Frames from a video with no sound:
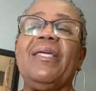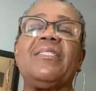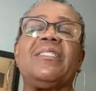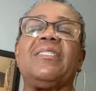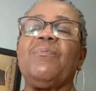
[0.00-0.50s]
It
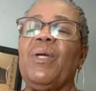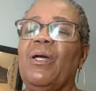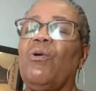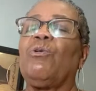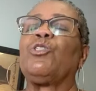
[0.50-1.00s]

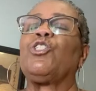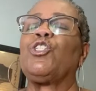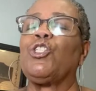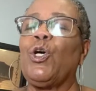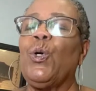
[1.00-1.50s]
smells
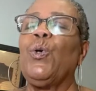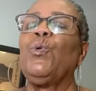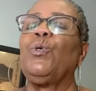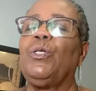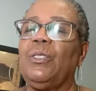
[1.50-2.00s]

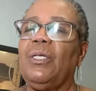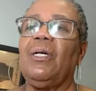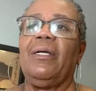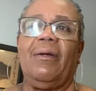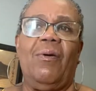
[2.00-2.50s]
so
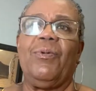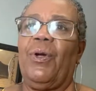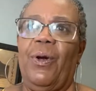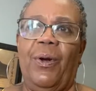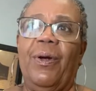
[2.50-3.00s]
good on
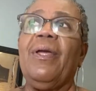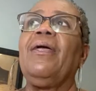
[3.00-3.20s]
her.